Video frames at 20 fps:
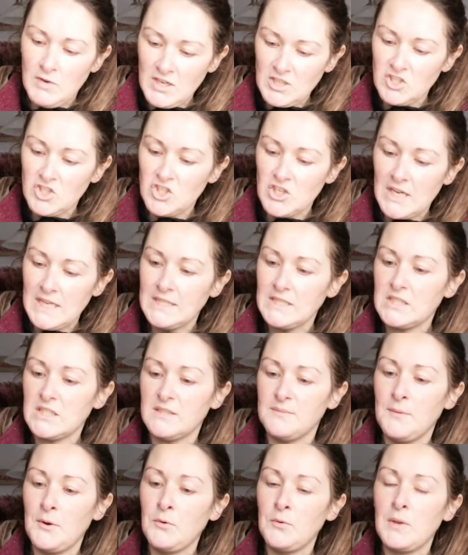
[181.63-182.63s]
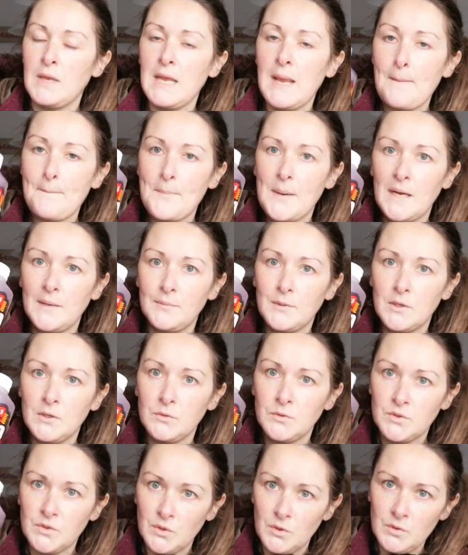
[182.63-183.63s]
rich and smoky
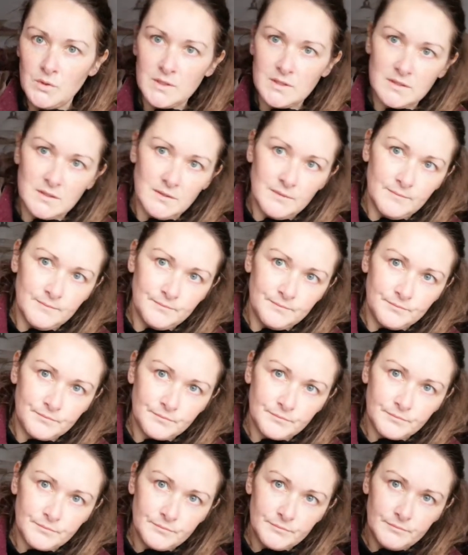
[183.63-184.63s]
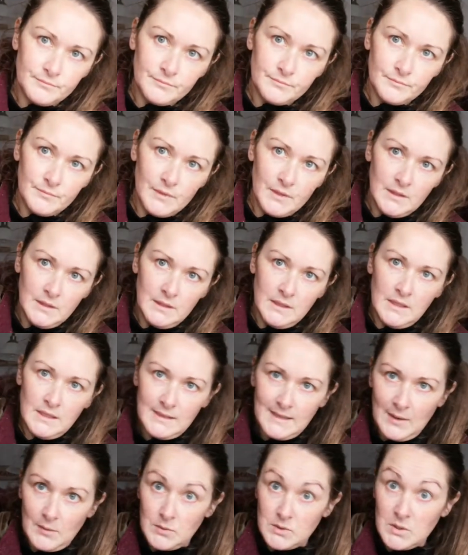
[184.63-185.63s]
barbecue sauce.
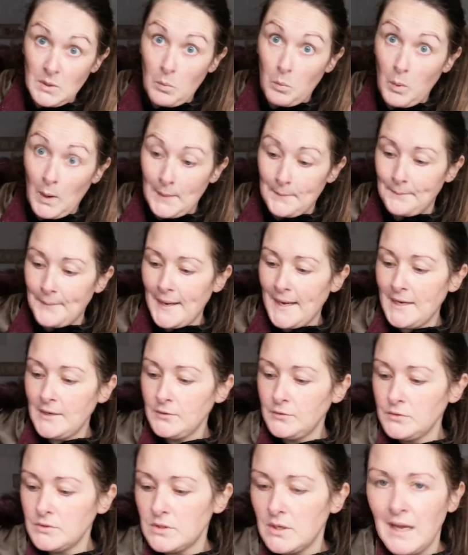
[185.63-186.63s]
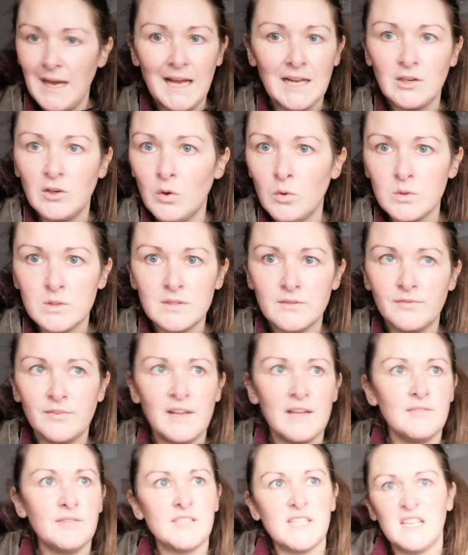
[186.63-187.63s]
That was £1. Had loads
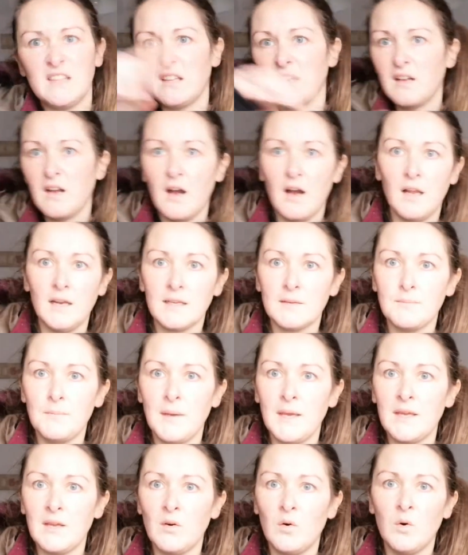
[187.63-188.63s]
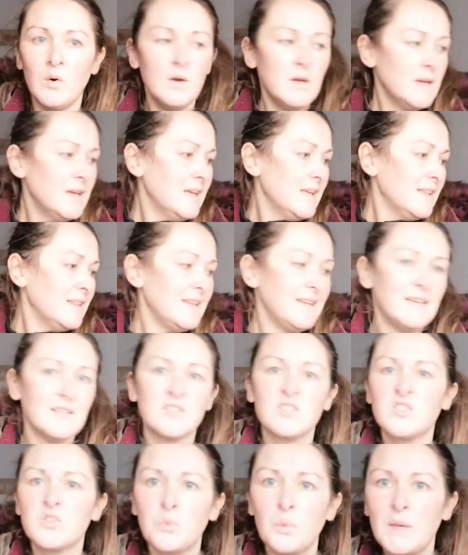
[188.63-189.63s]
of flavours, had the garlic mayo, they
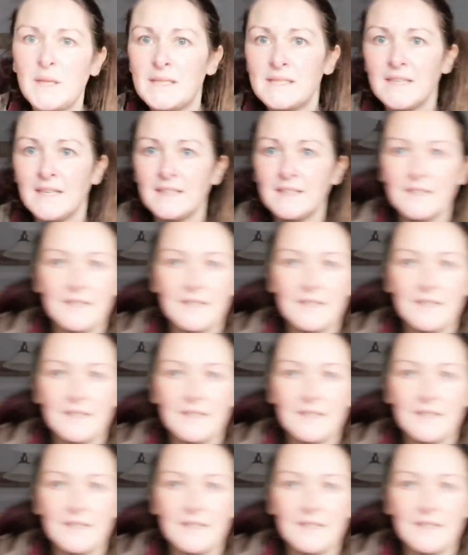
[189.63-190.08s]
had sweet